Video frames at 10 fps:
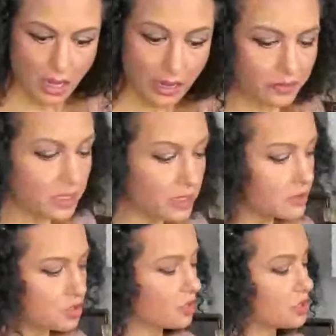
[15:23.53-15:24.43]
And the
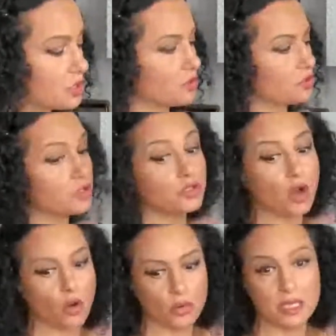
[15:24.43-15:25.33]
instructions are
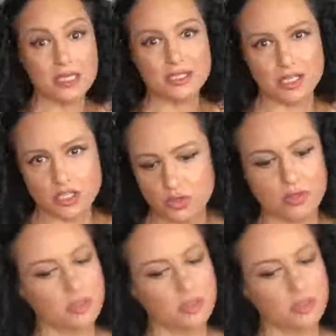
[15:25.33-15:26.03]
so easy too.